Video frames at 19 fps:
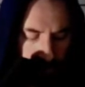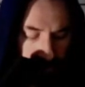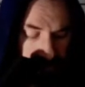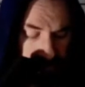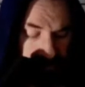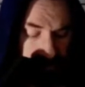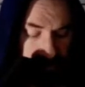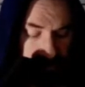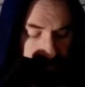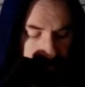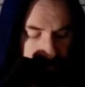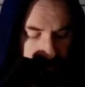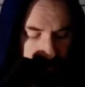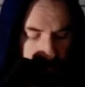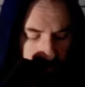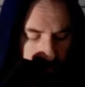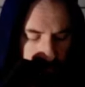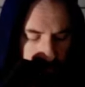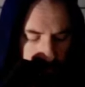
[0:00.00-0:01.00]
Just like that.
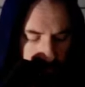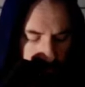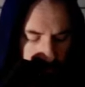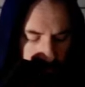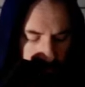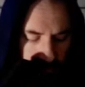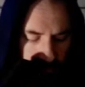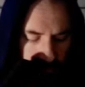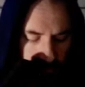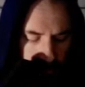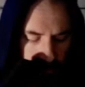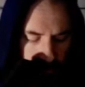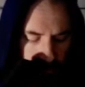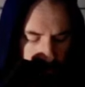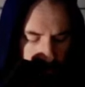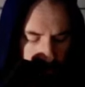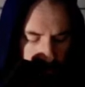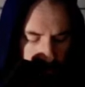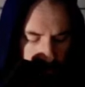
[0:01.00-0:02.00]

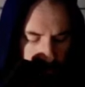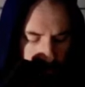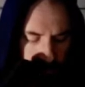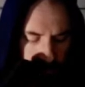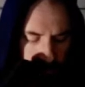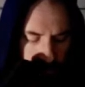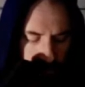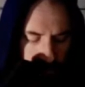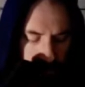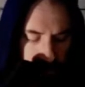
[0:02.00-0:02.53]
That'd